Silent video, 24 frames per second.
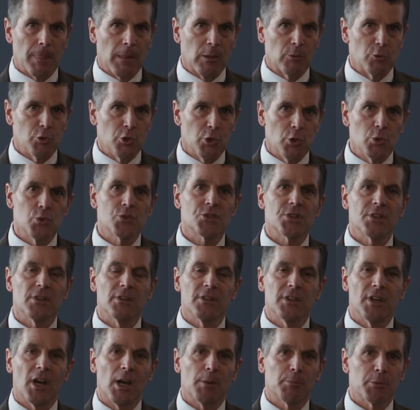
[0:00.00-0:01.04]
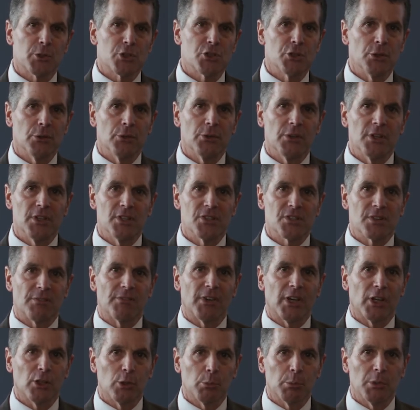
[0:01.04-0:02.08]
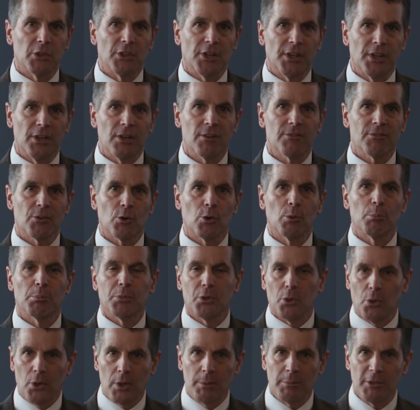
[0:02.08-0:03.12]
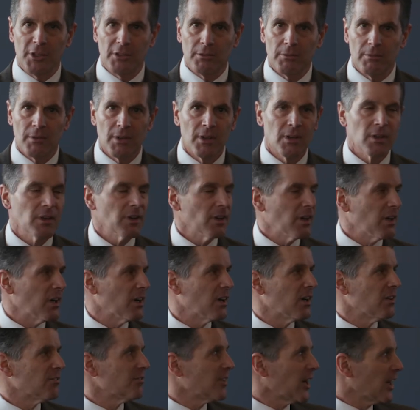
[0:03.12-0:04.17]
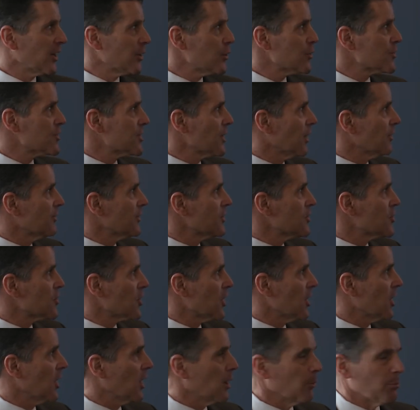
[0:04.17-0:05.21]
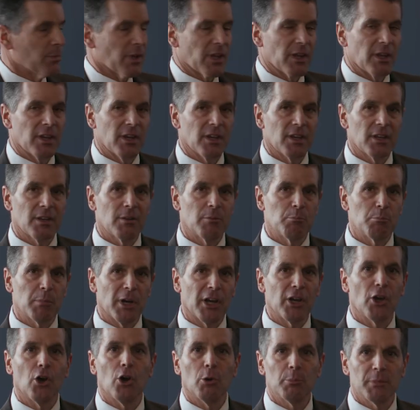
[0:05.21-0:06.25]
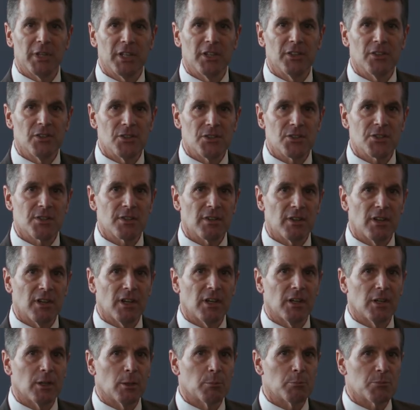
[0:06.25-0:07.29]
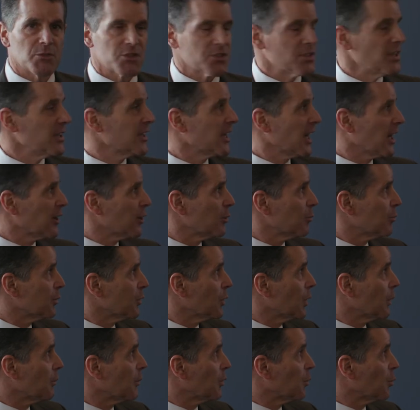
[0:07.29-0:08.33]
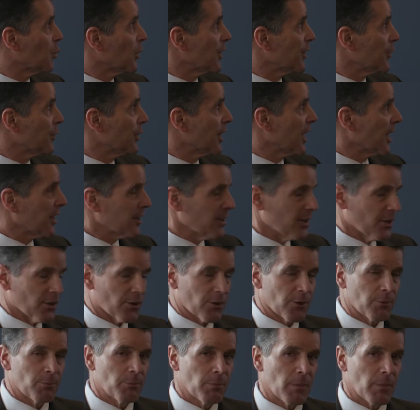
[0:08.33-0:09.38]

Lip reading: use the opportunities available here for employment. Find yourself a job, and by all means, seek out employment when you get here.